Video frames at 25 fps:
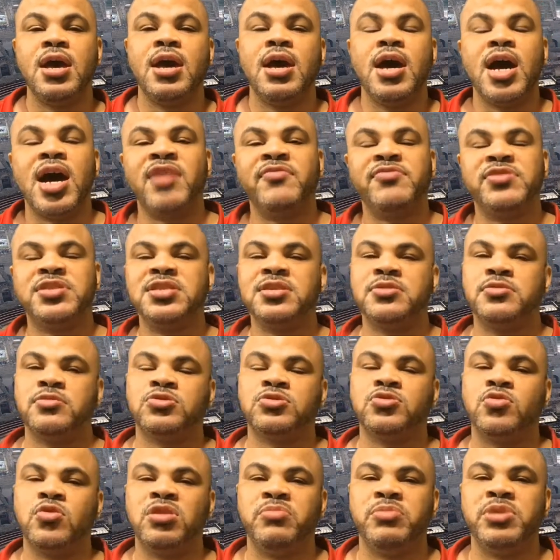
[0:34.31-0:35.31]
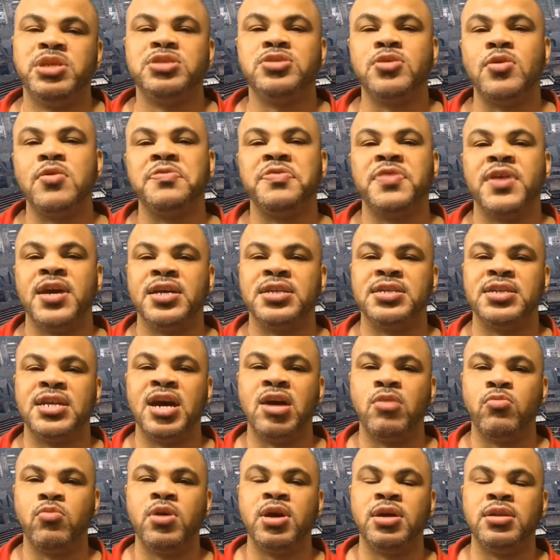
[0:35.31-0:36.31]
Obviously, there's going to be certain things that I
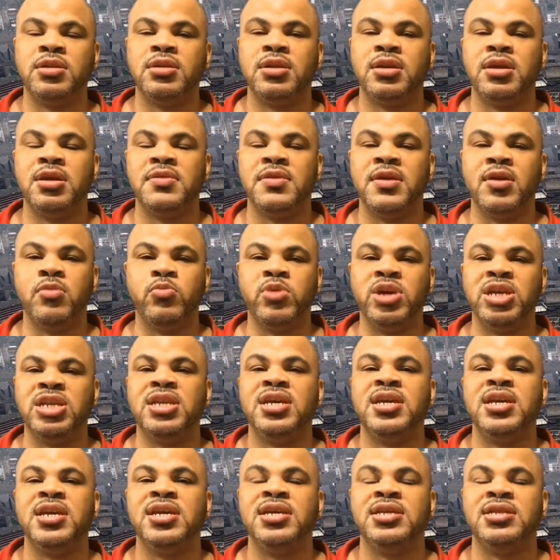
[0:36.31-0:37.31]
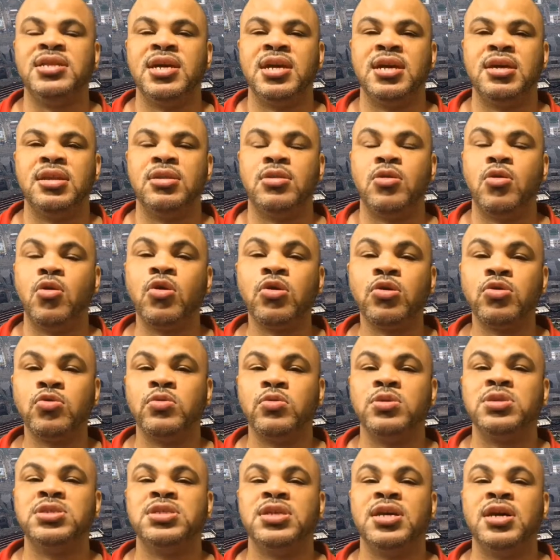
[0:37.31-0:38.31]
want and that we need that aren't
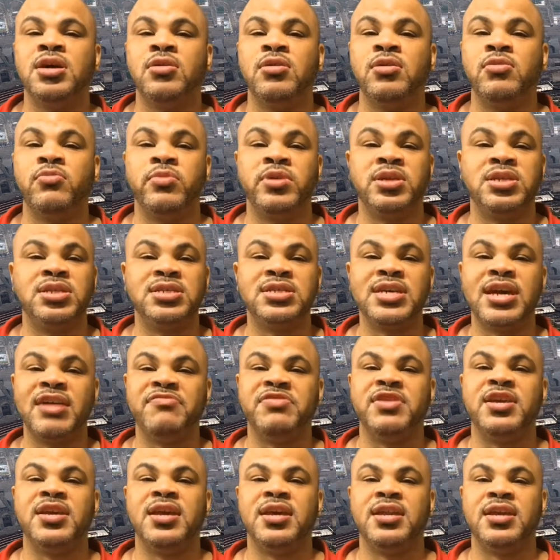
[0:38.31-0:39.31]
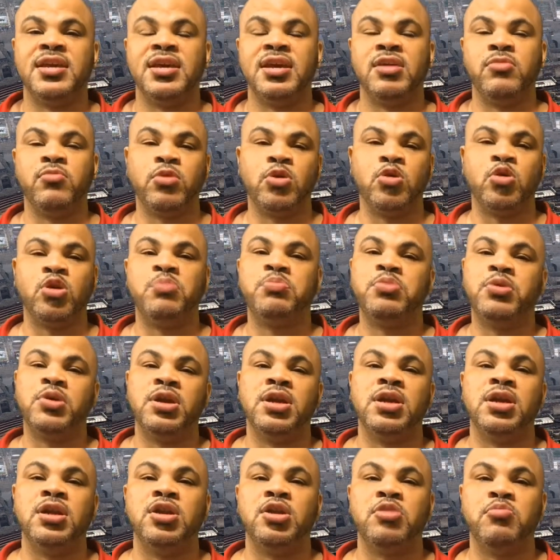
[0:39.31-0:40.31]
on sale, and we just have to get it, and we're going to put
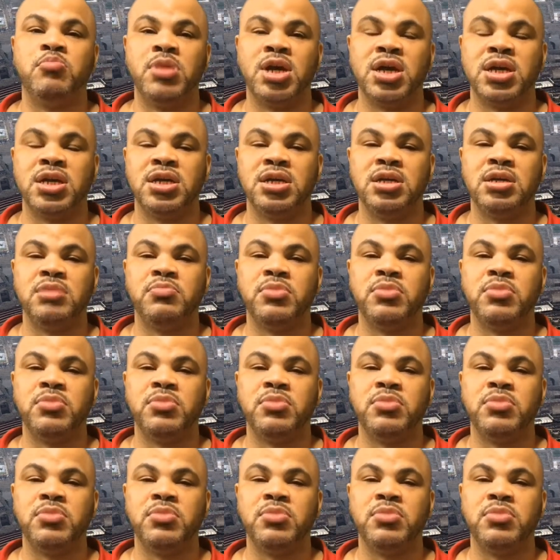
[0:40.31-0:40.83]
it in our buggy.